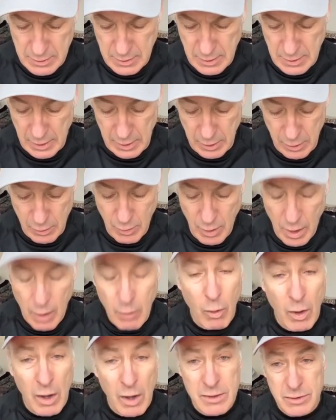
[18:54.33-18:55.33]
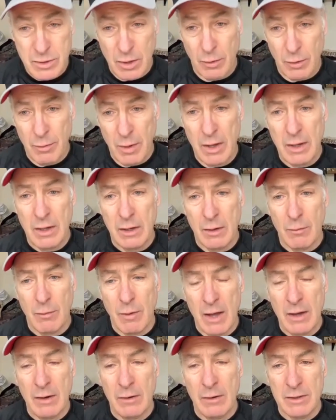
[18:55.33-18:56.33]
and here I was already a
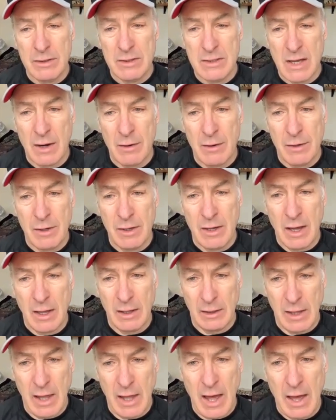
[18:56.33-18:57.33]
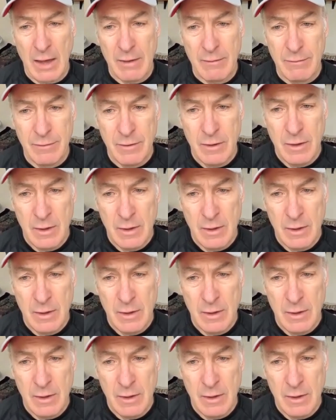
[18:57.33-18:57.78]
writer at Saturday Night Live,